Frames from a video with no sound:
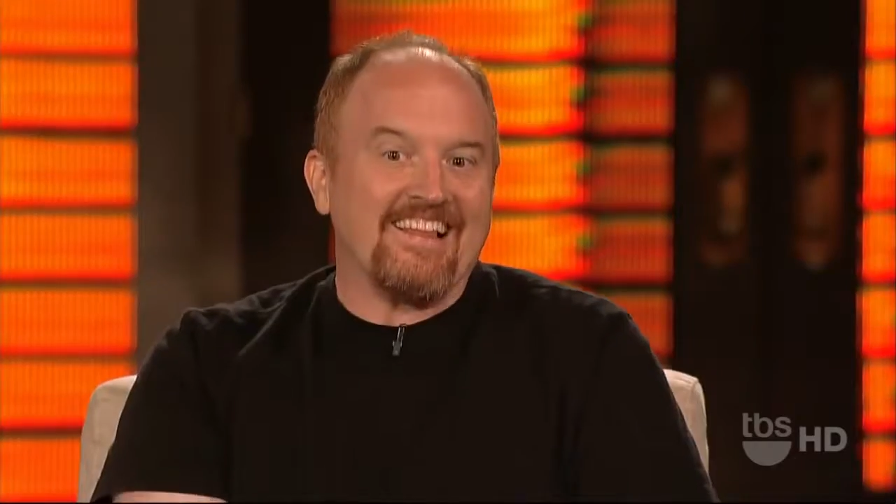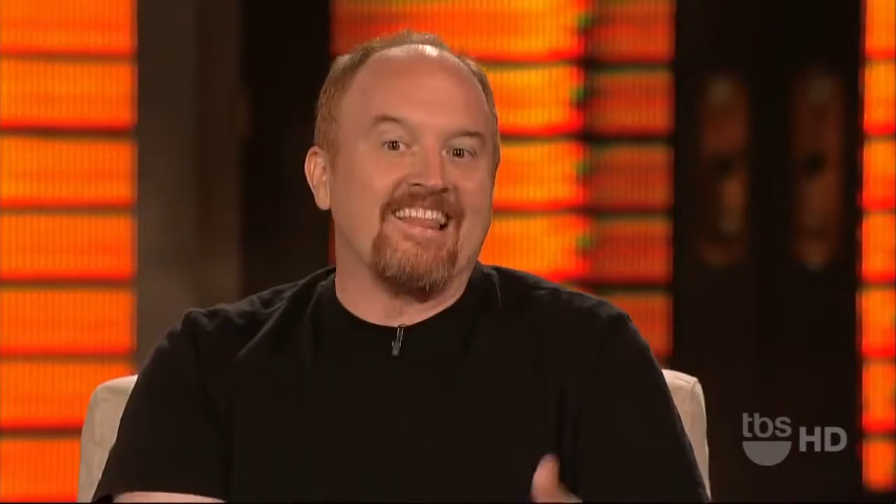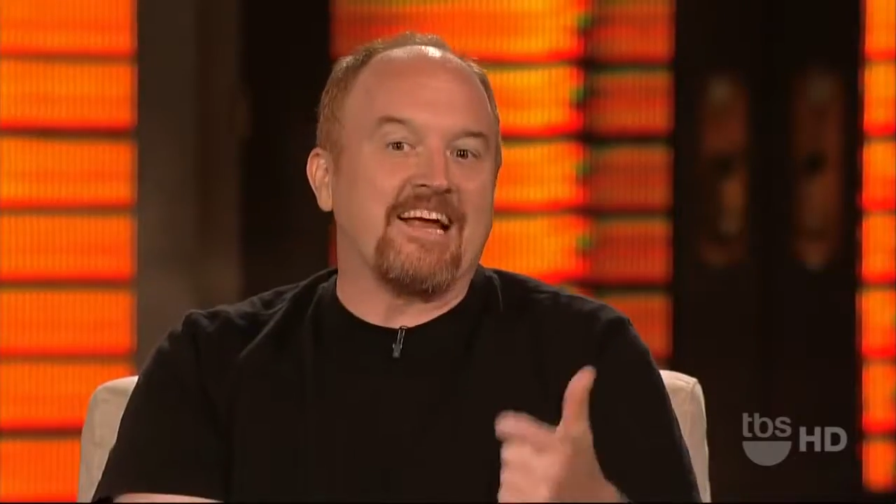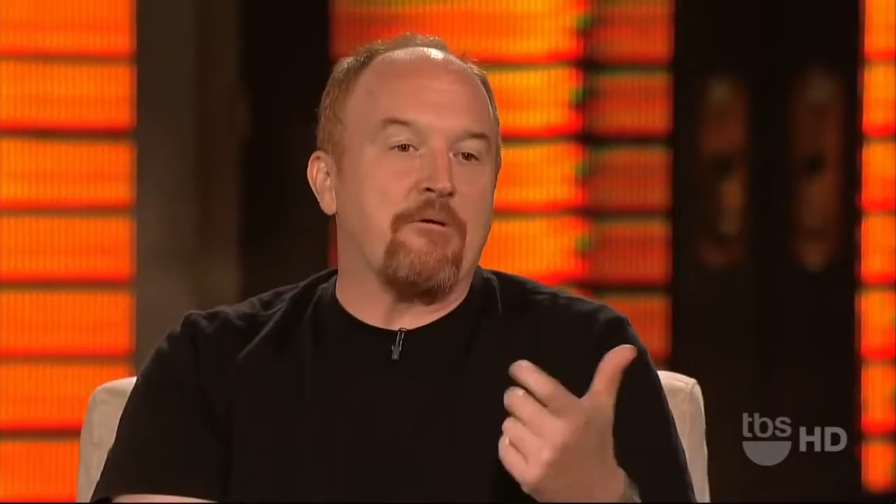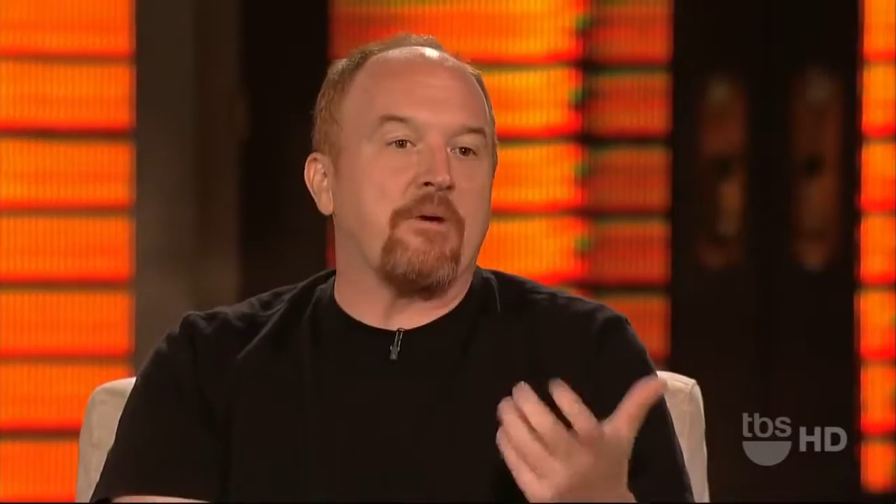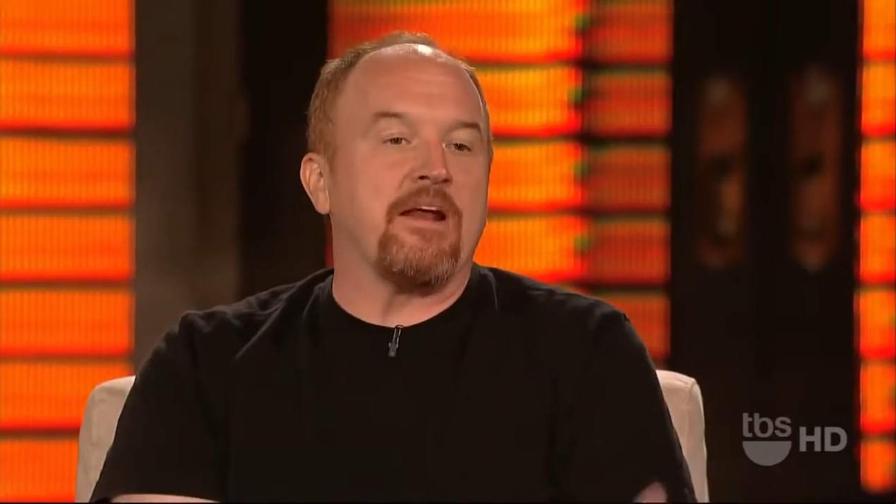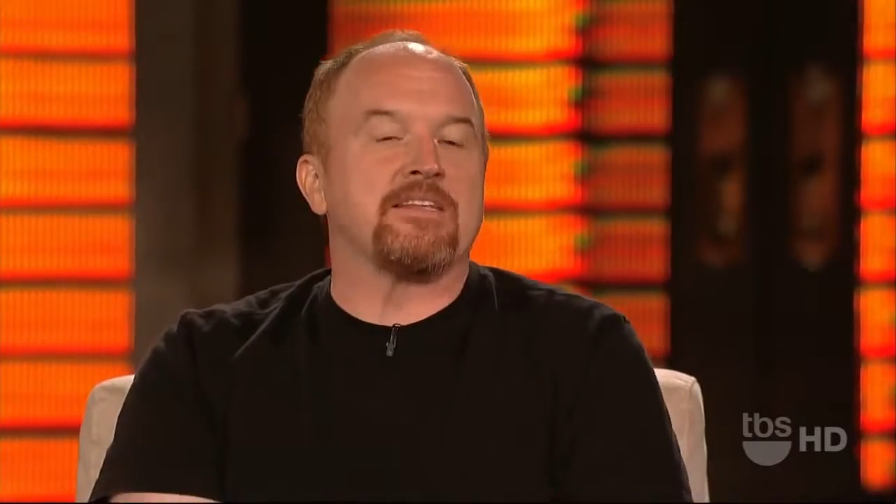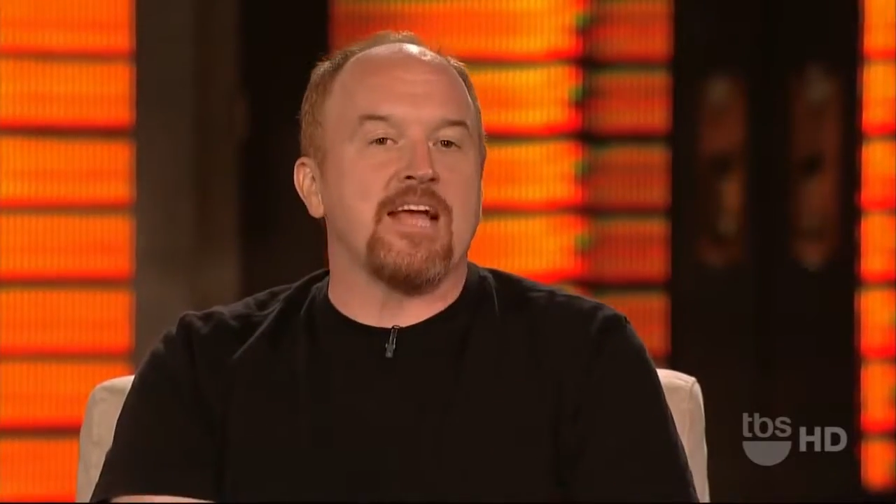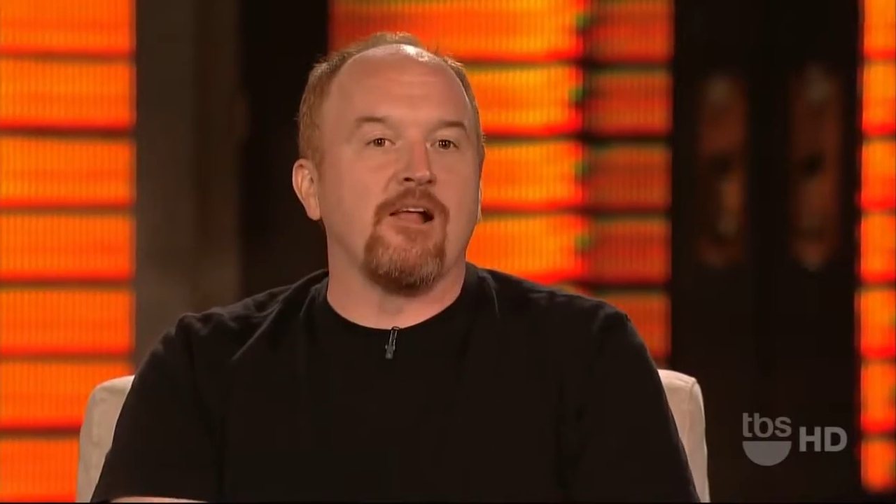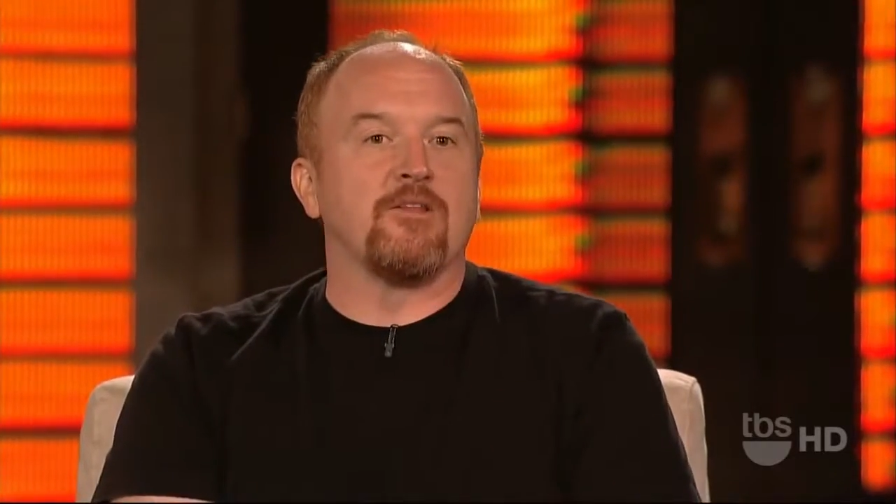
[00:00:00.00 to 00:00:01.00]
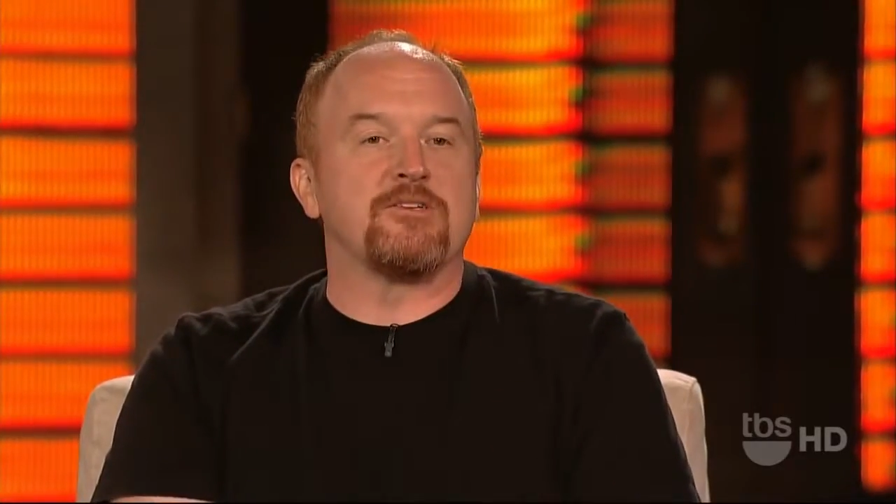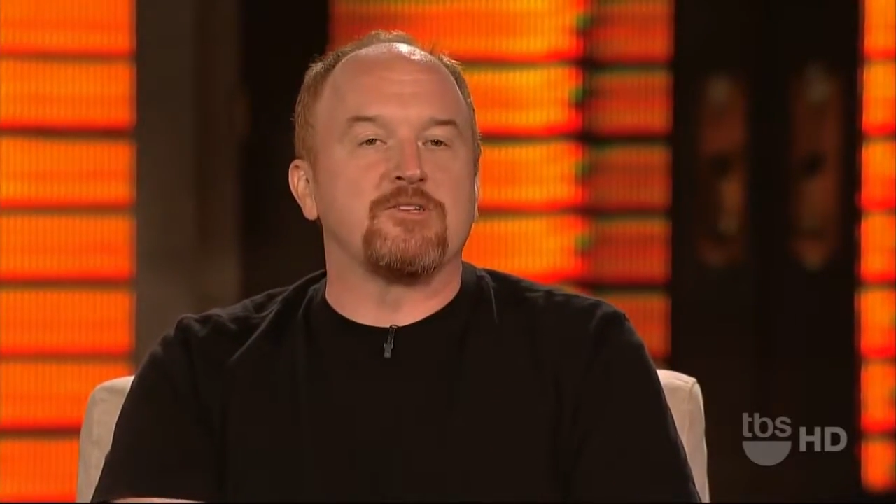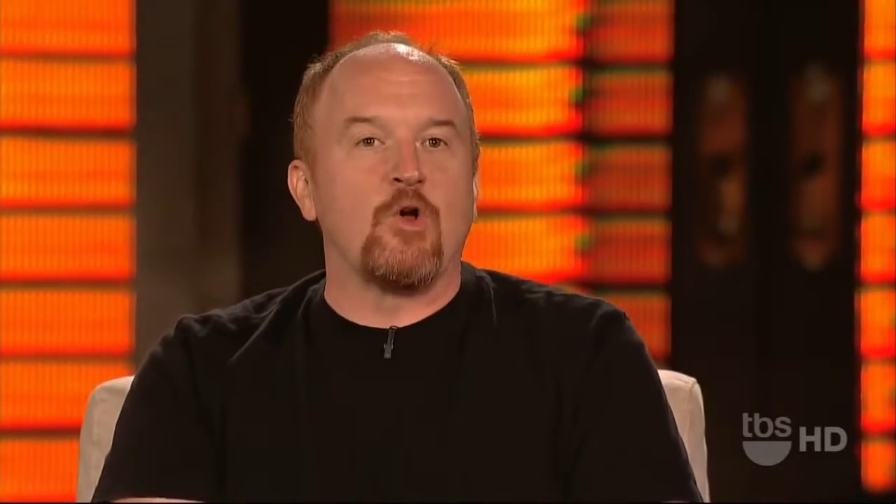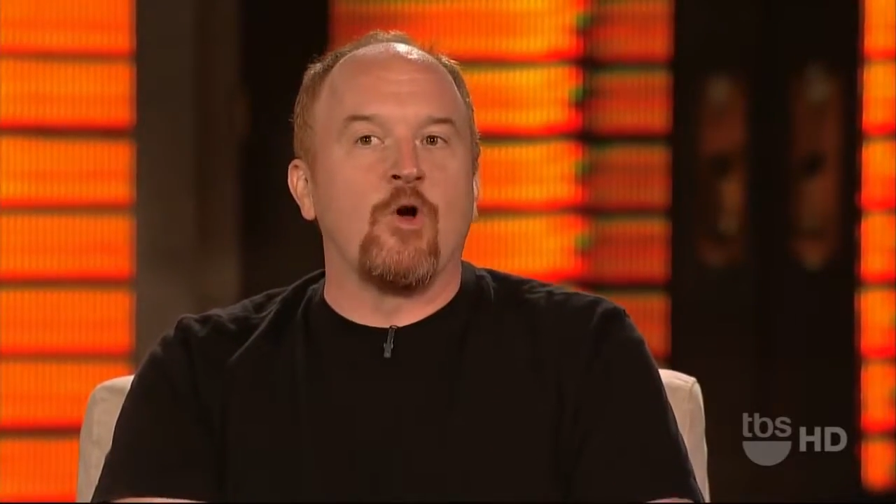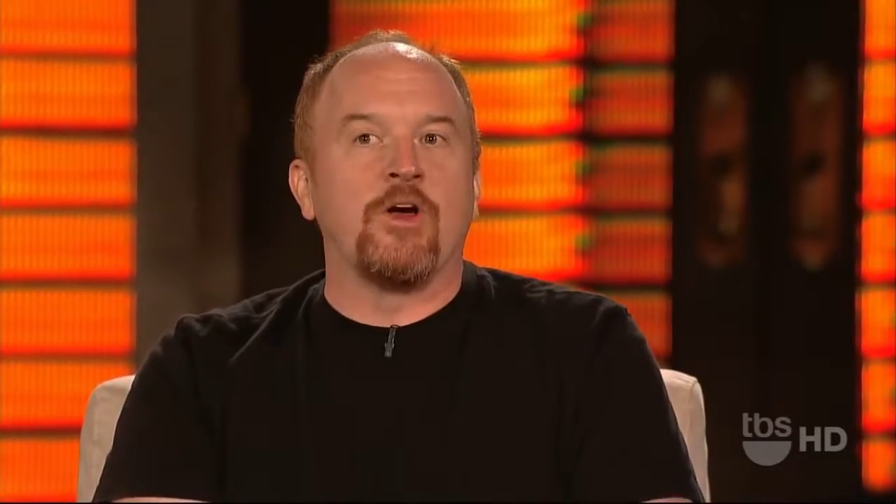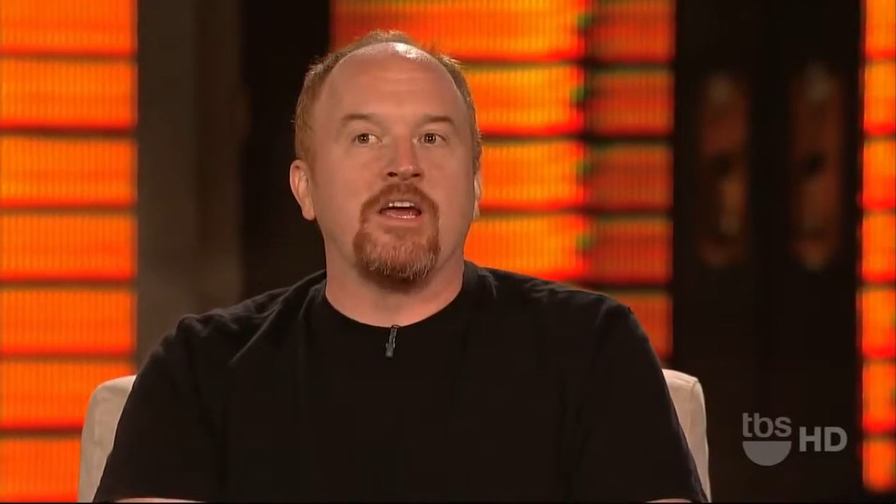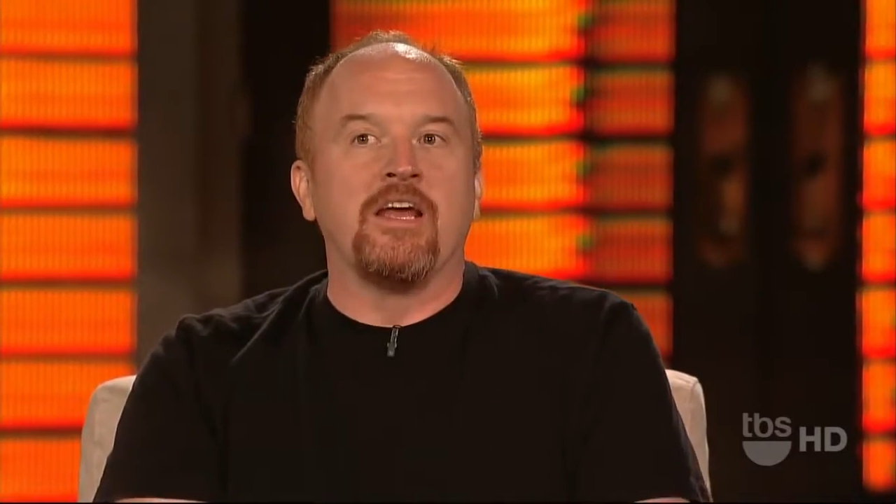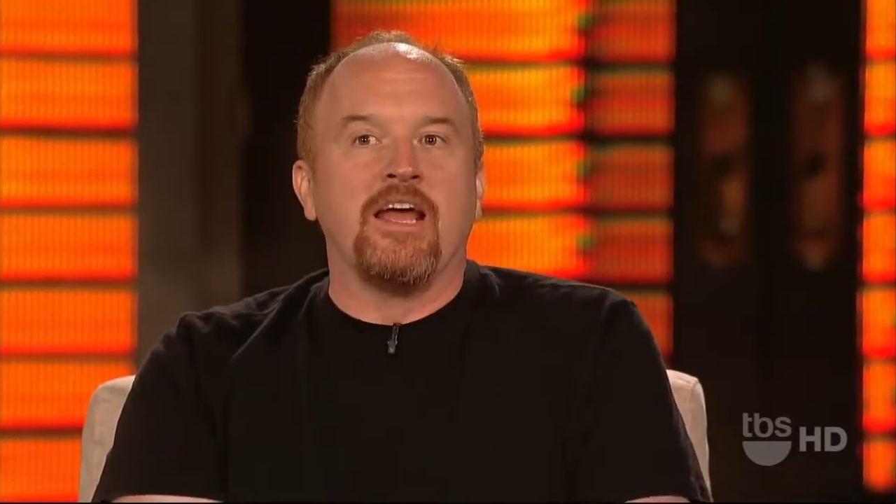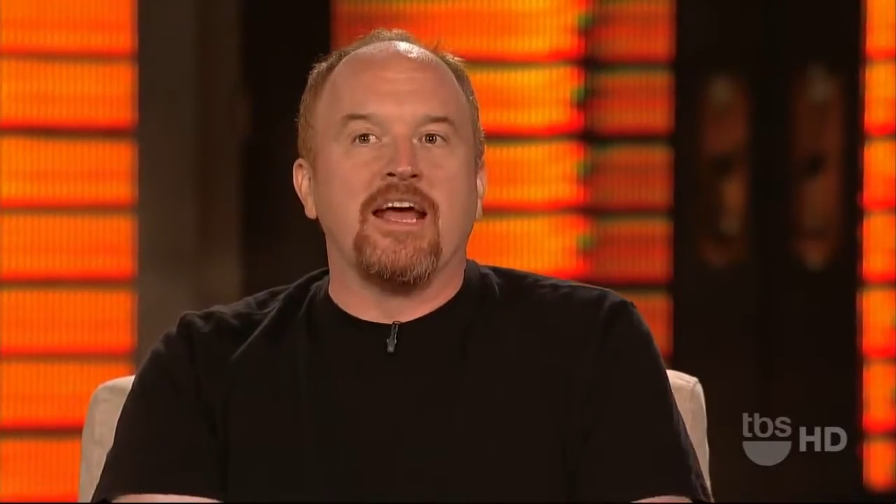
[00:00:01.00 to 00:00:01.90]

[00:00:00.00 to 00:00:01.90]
Like, I'm gonna tell her the story,